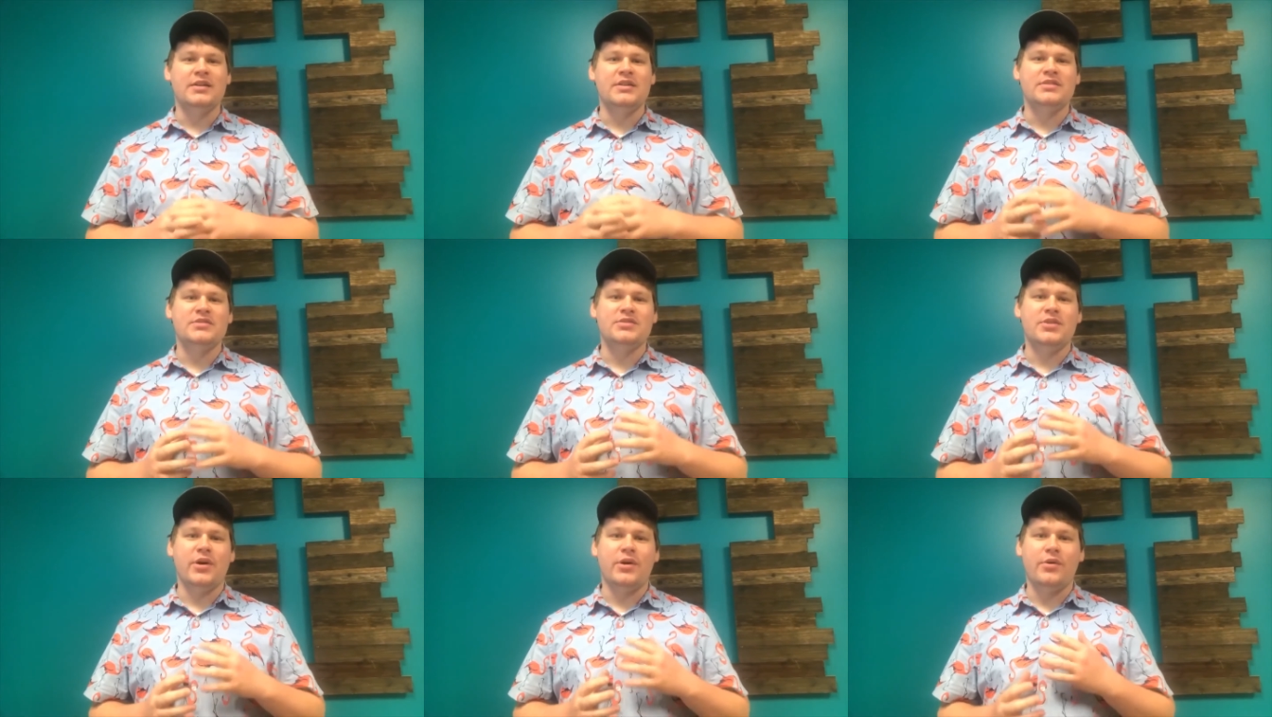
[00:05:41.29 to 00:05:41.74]

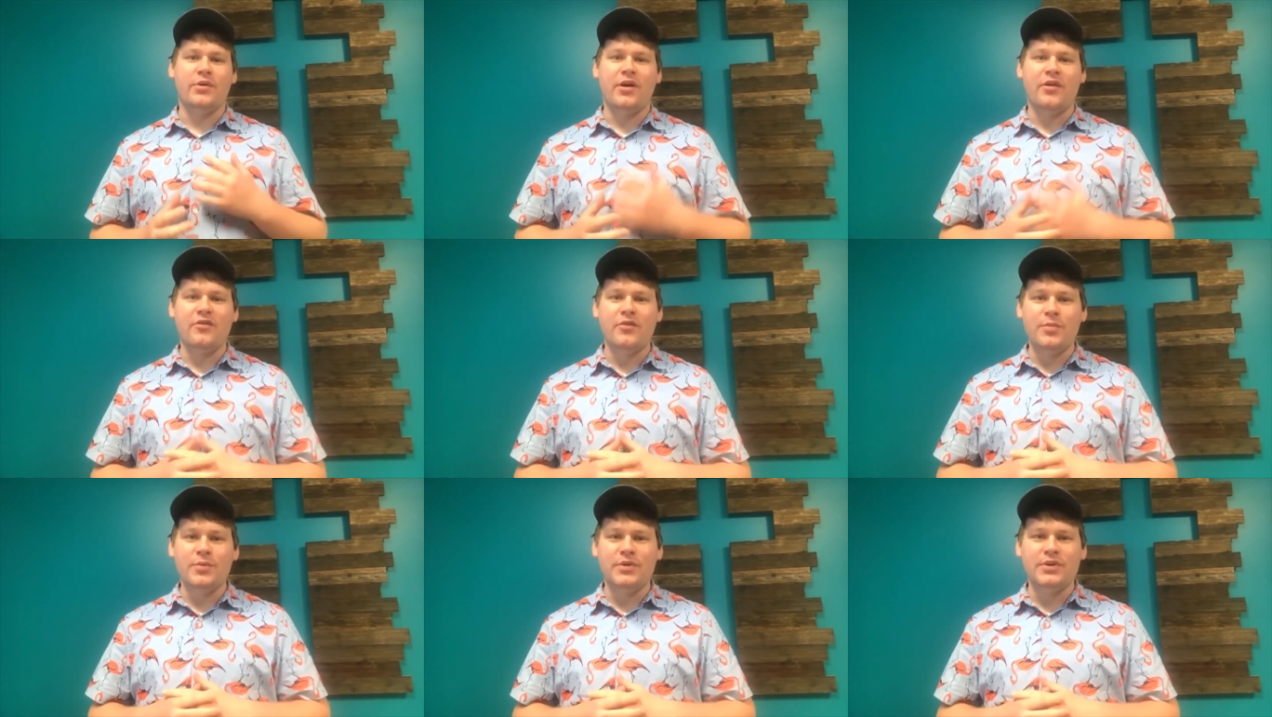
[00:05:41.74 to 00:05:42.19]
so
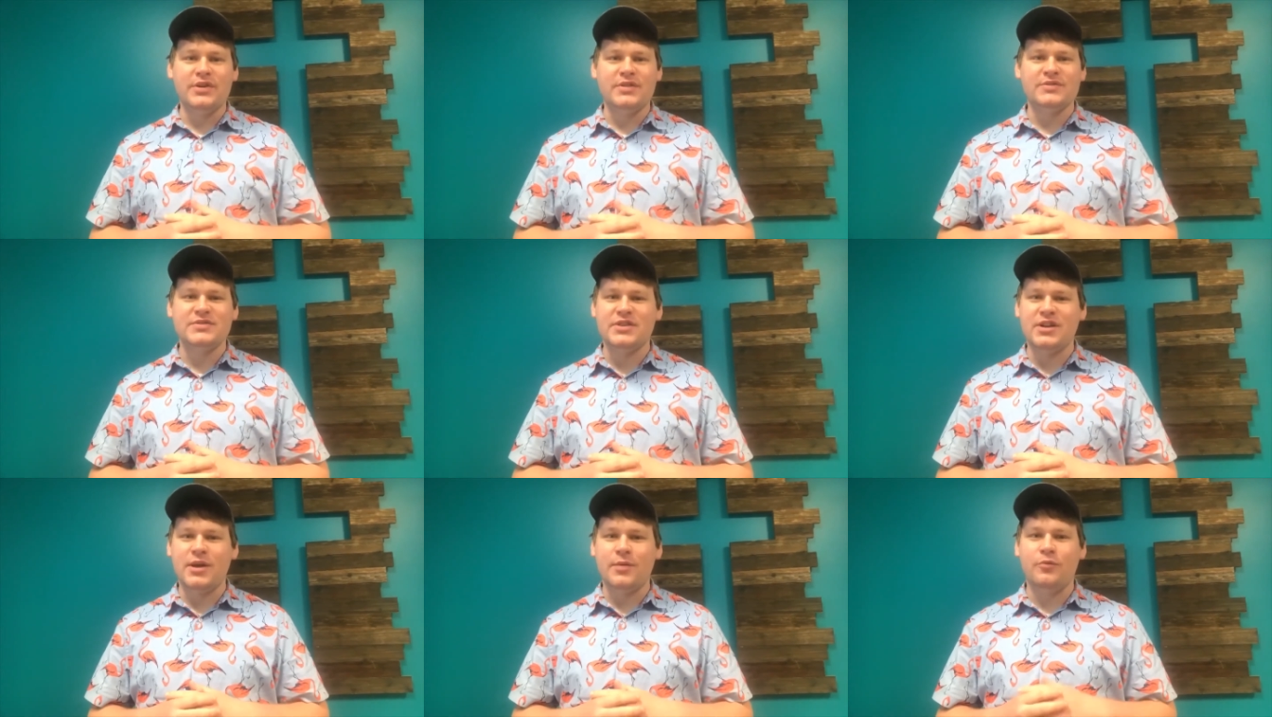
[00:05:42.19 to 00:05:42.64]
whoever
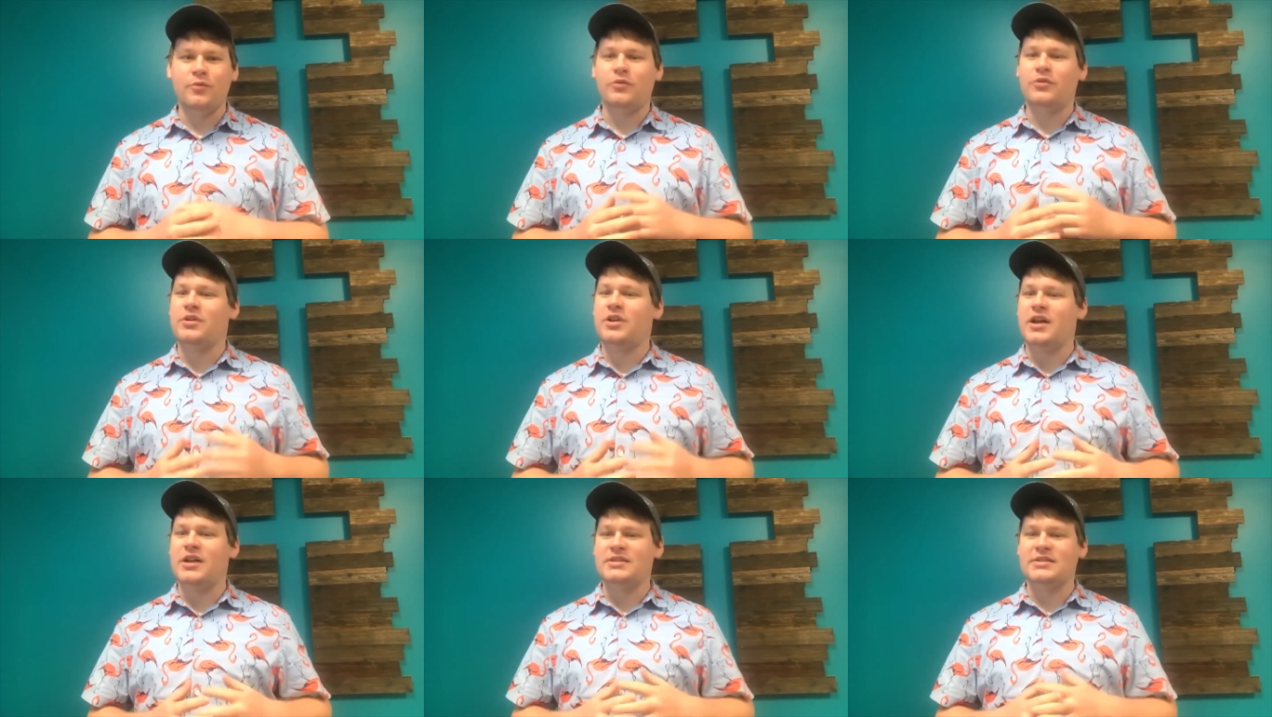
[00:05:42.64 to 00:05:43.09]
believes in him
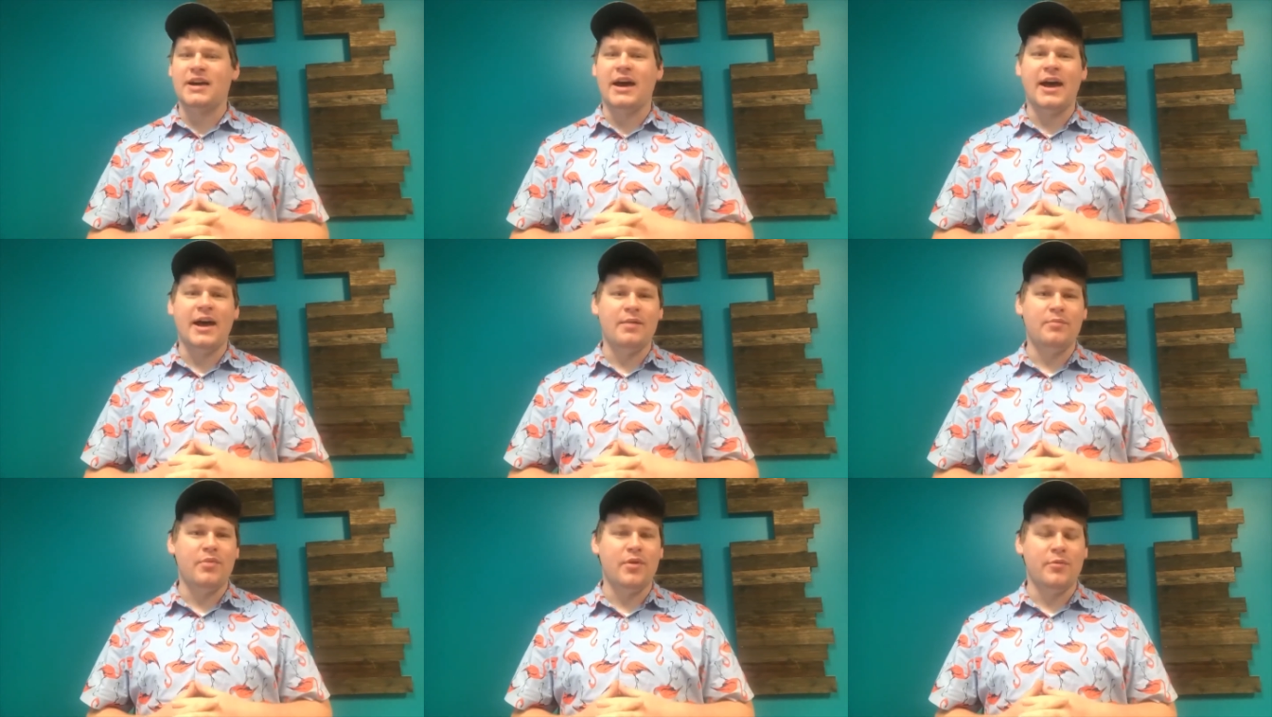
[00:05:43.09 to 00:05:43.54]
will not
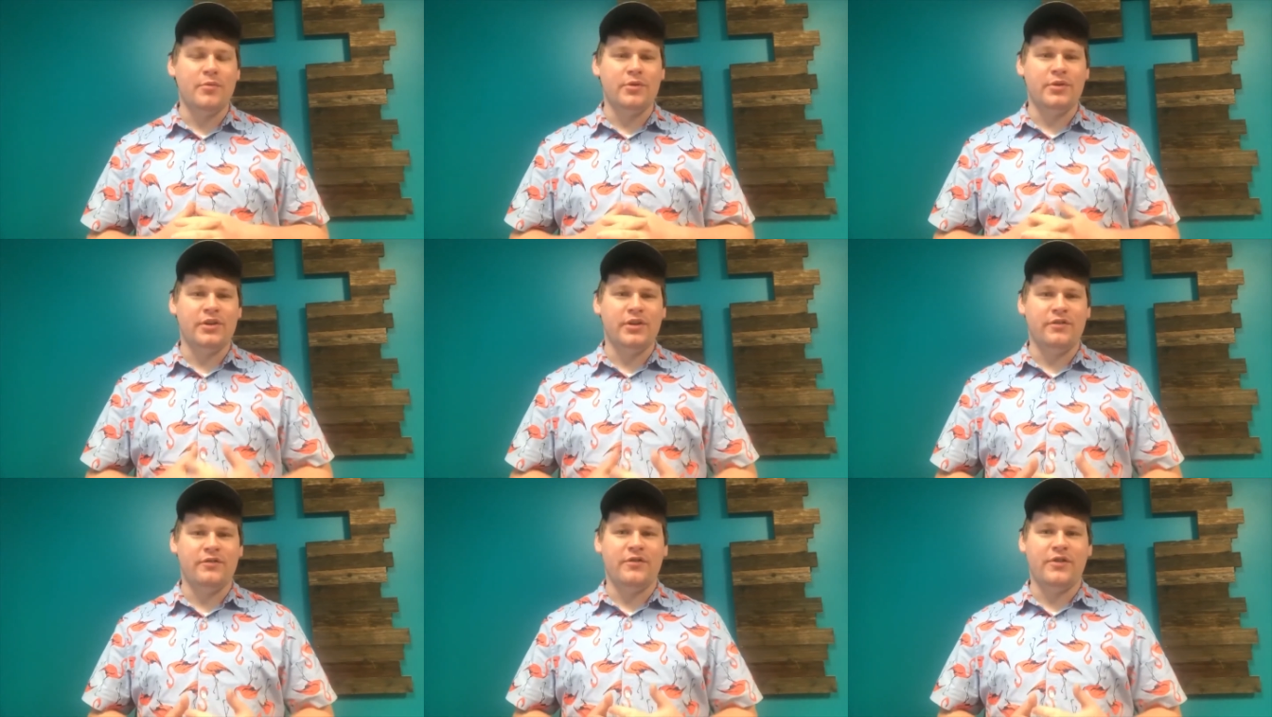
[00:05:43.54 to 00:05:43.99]
die, but will
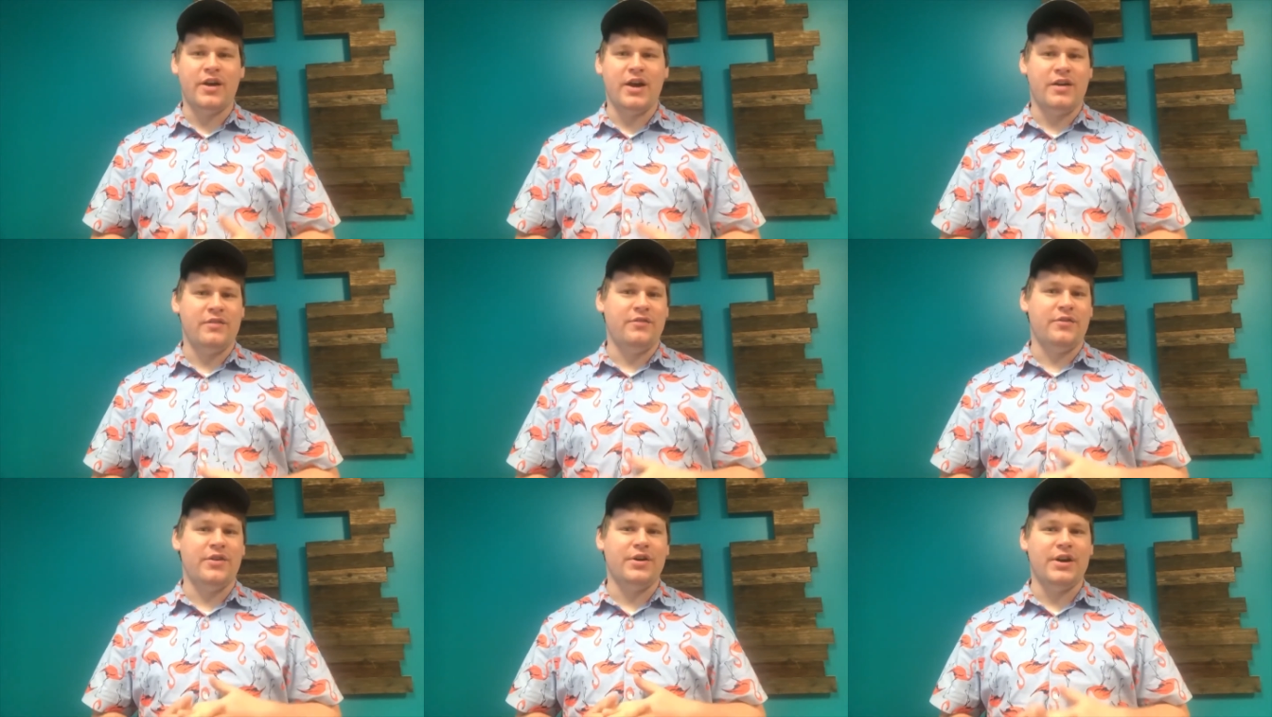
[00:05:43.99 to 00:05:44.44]
live
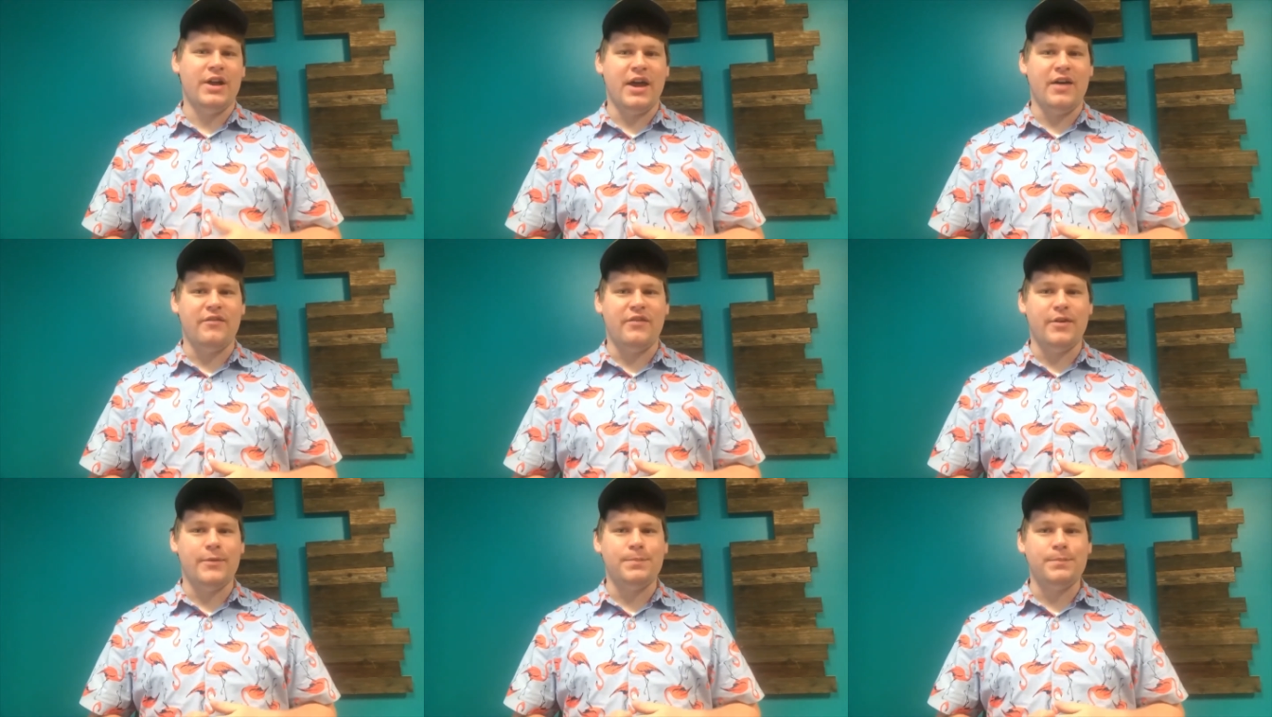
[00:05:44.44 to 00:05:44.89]
forever in
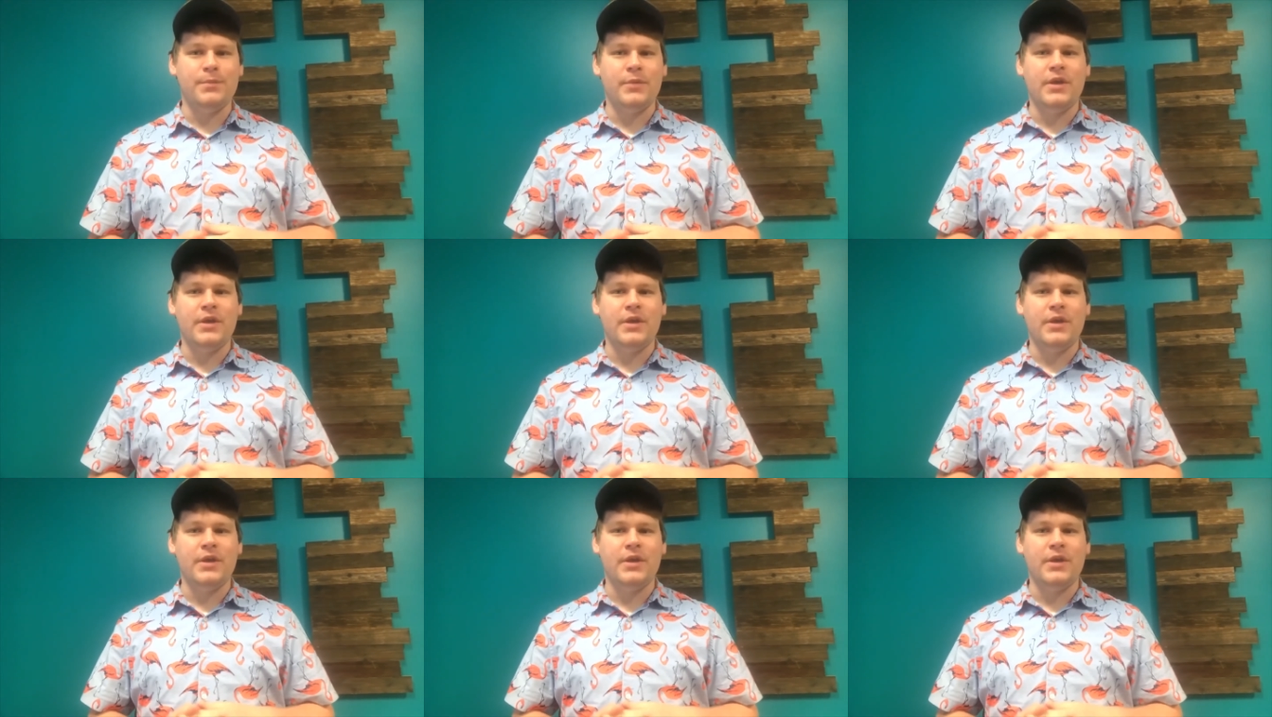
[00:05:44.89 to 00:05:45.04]
heaven.